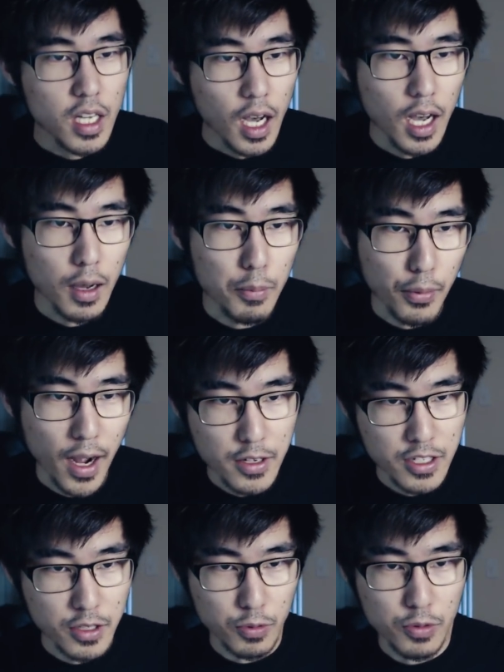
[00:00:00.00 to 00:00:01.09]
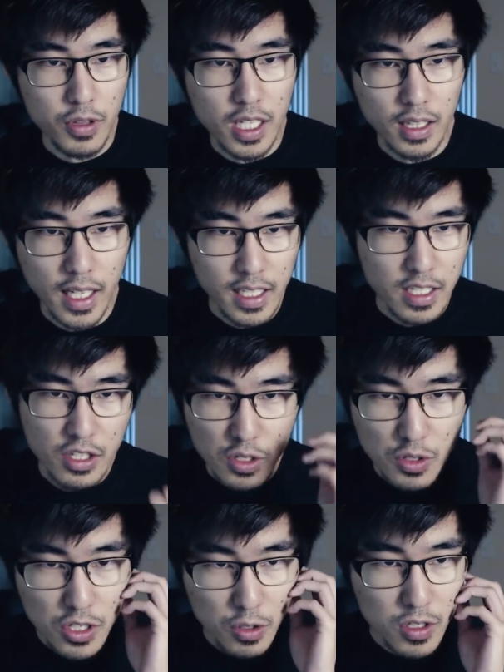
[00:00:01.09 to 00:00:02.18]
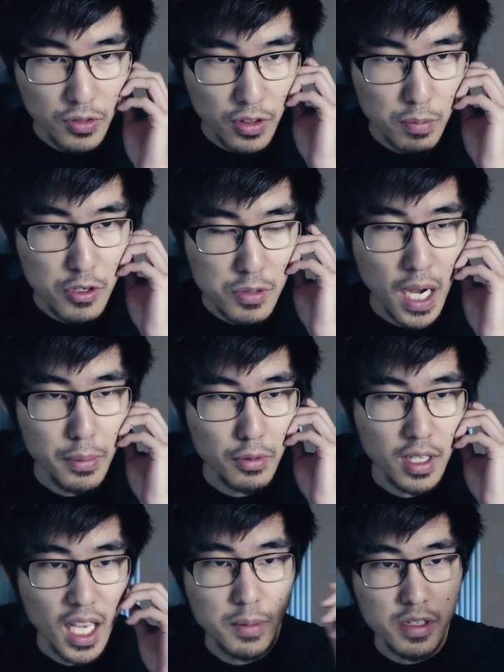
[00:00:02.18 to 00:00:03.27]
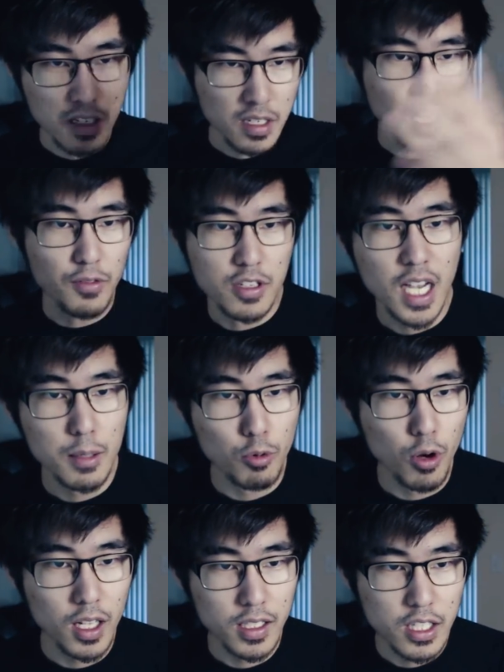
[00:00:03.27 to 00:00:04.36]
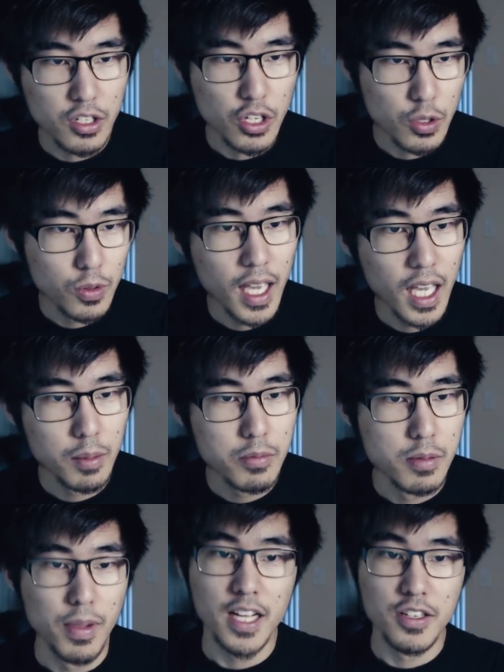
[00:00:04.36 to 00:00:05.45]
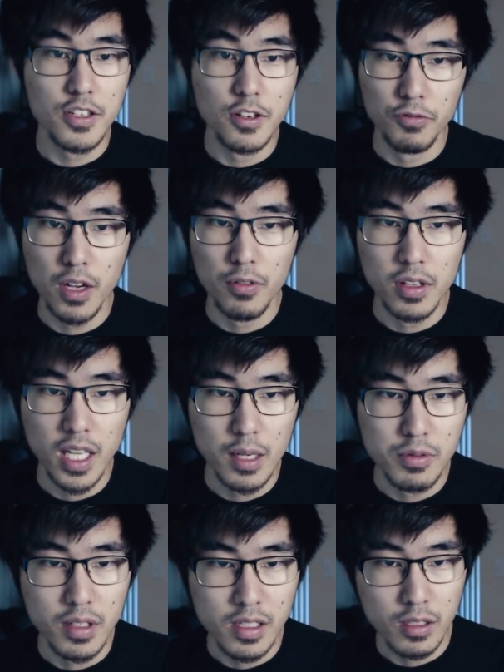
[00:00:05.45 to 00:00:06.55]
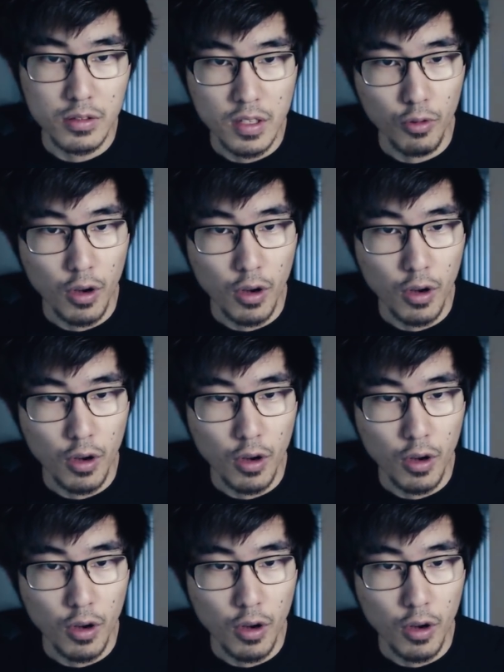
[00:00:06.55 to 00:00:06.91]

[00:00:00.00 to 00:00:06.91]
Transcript: uh, browse through the latest news stories for the most popular games, discover top quality new games, master your favorite games with exclusive